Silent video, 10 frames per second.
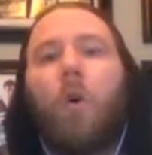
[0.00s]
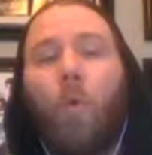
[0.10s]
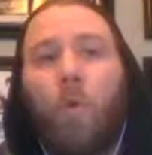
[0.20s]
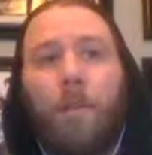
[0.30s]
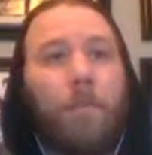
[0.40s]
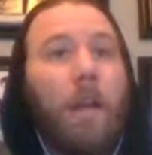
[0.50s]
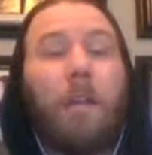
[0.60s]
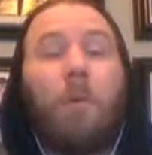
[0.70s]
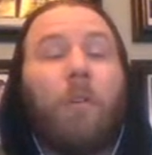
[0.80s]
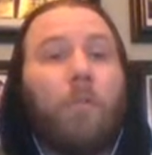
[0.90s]
Or if you're
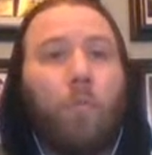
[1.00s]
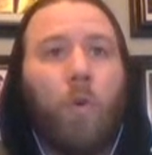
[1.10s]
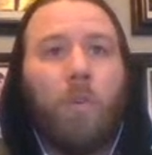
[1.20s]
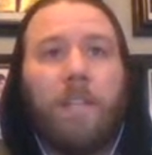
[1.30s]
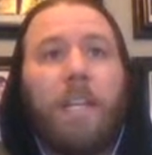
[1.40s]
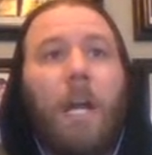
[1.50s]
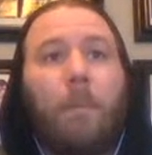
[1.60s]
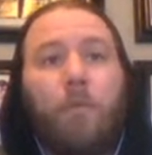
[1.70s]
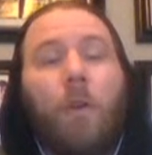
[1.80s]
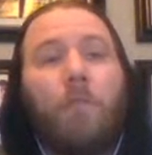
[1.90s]
anywhere in the world, he can
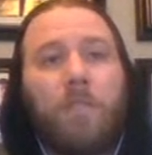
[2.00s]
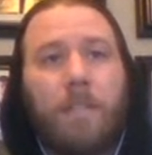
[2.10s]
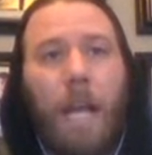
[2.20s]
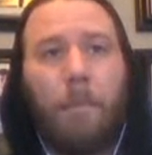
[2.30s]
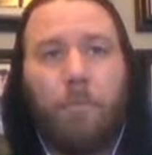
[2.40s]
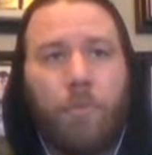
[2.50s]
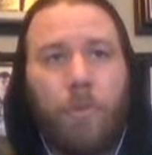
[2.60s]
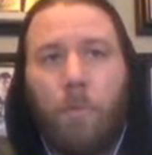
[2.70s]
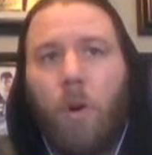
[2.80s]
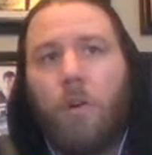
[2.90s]
help you over Skype or
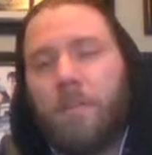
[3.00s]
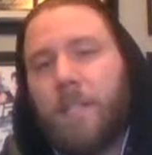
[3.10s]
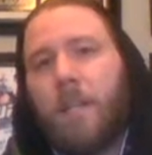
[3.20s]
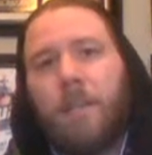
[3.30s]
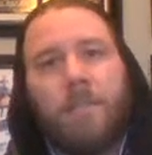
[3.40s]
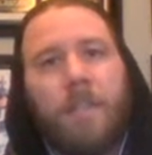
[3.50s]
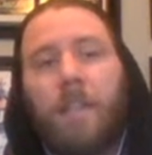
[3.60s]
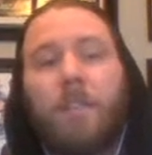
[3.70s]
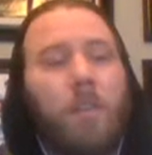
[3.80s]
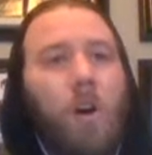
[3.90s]
Zoom calls. He does
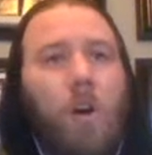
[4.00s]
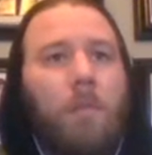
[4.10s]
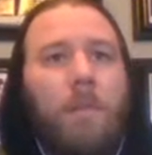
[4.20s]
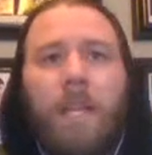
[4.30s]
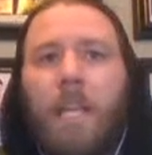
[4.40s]
it all.